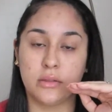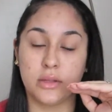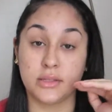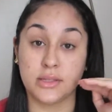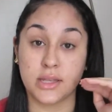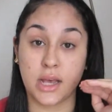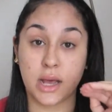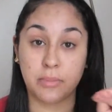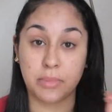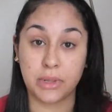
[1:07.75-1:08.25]

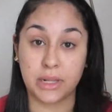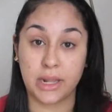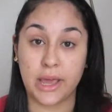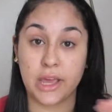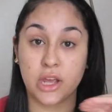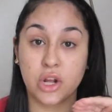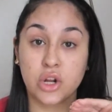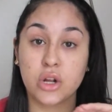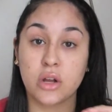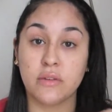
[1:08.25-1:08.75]
top
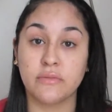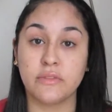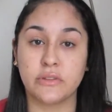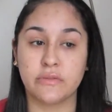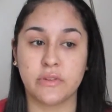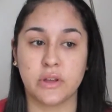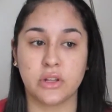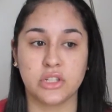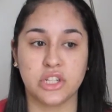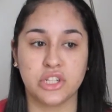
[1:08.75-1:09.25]
layer of the
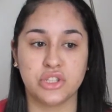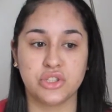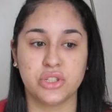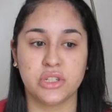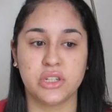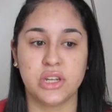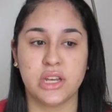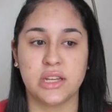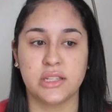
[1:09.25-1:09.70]
foundation,